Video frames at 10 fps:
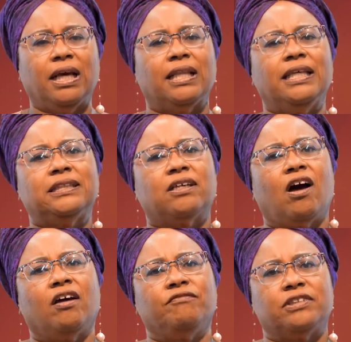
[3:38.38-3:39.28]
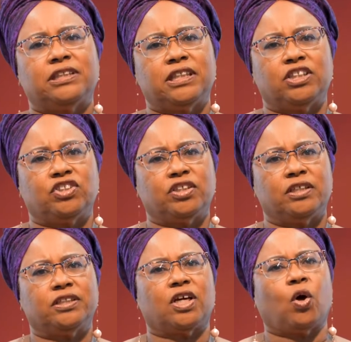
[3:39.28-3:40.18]
This conversation
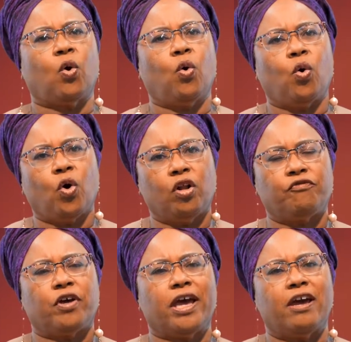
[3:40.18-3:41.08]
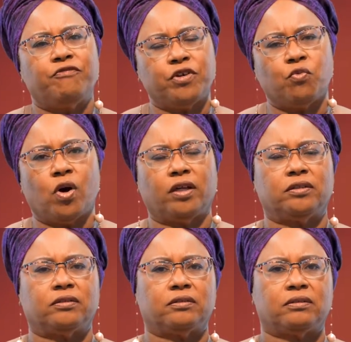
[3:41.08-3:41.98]
is a call for everyone
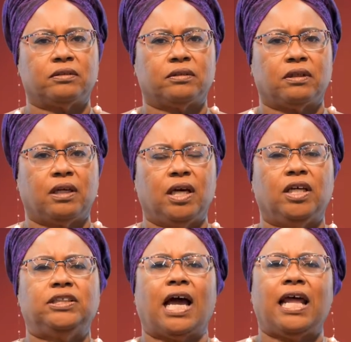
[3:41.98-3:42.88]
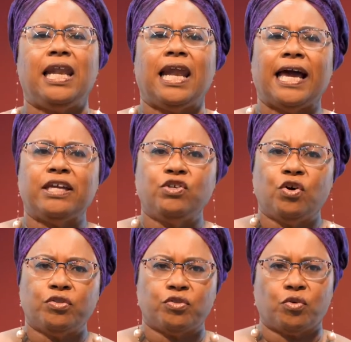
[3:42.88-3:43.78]
to align
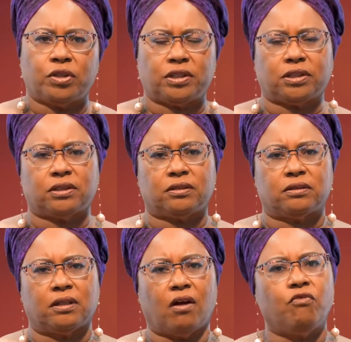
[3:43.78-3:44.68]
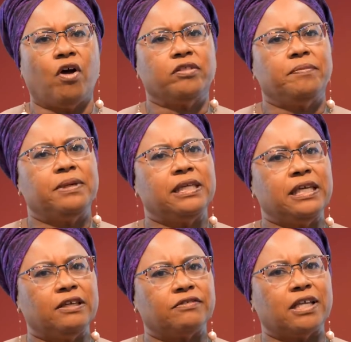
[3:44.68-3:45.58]
your thoughts around the
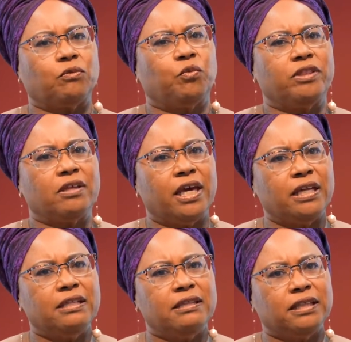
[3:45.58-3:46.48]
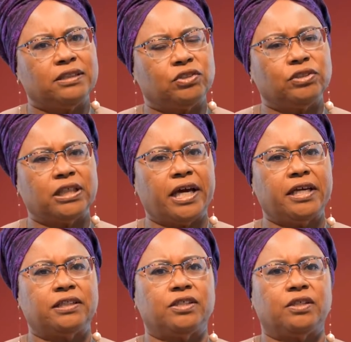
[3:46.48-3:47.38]
beliefs that within this
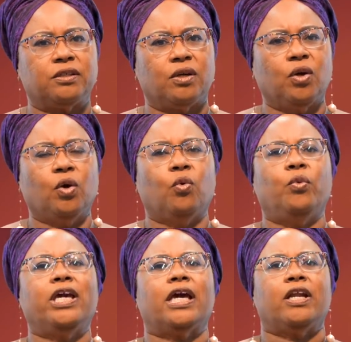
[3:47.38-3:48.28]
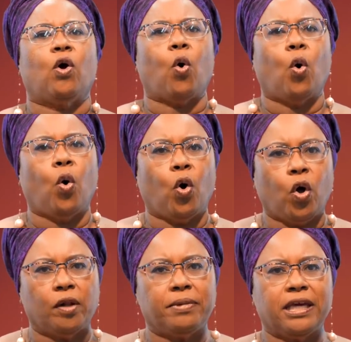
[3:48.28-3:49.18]
society we can
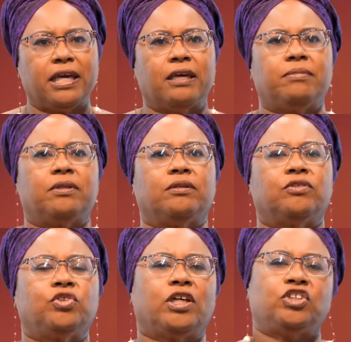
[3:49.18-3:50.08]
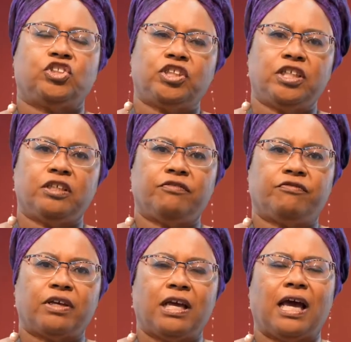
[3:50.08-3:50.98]
all be able to achieve
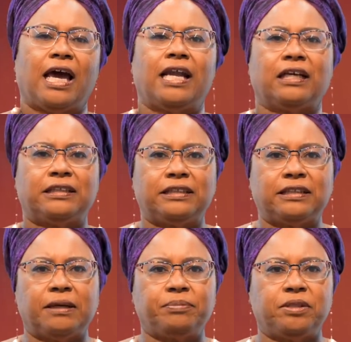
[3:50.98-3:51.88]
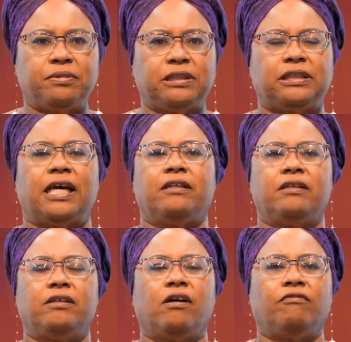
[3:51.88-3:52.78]
an acceptable
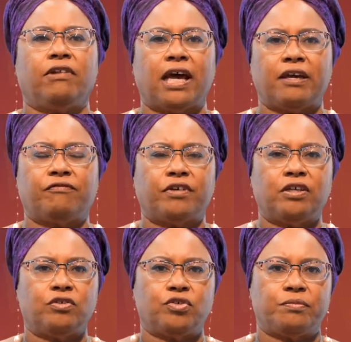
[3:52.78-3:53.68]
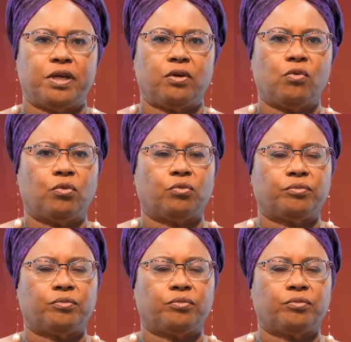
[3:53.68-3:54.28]
standard of life in Tobago.